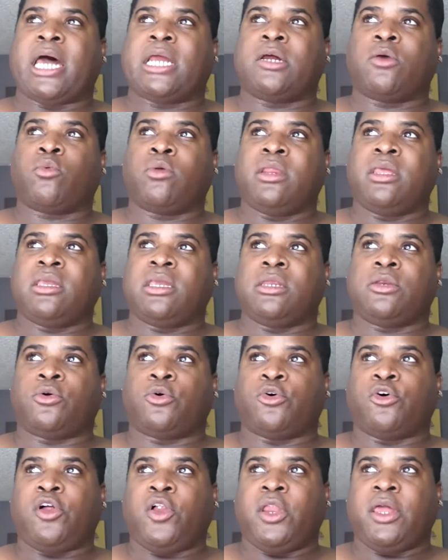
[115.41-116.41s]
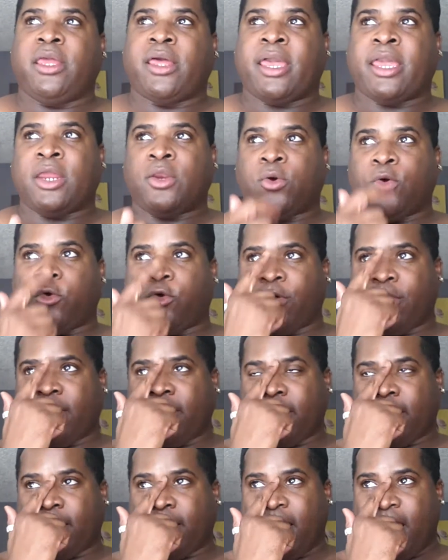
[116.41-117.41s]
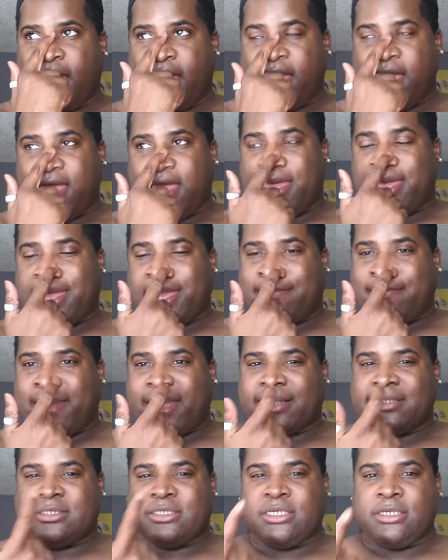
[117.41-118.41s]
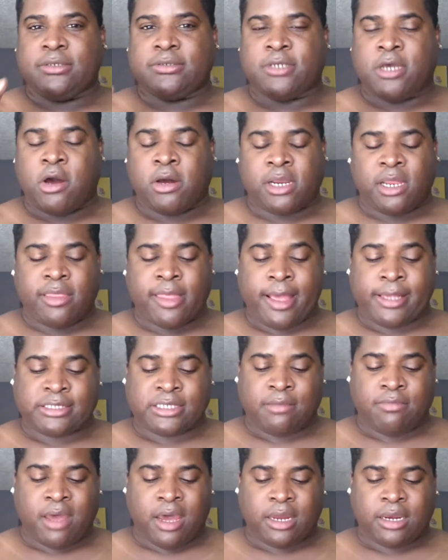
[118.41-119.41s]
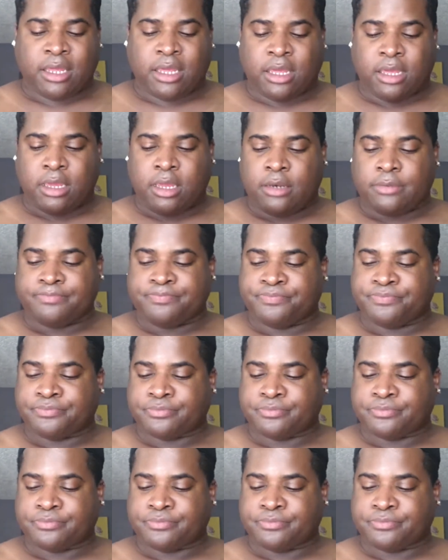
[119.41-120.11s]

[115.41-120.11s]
I don't really get oily. I get oily in my T-zone, and that's about it.